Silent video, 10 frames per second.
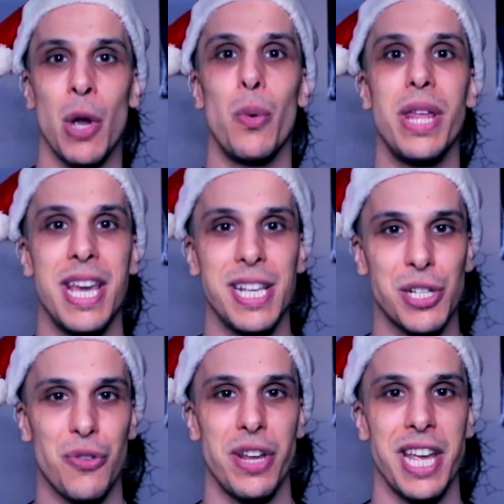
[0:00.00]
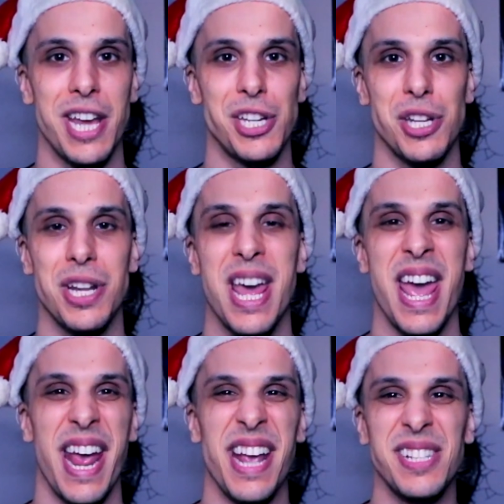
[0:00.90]
with his creation
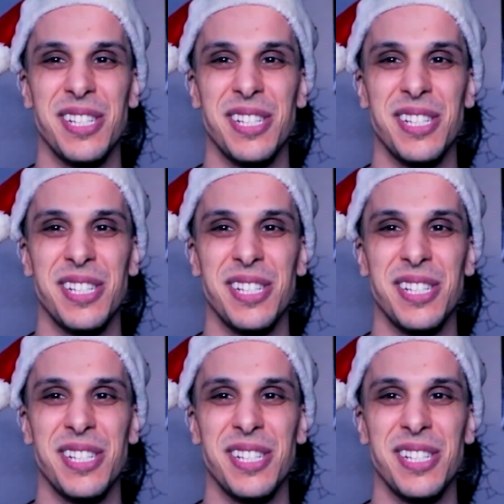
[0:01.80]
in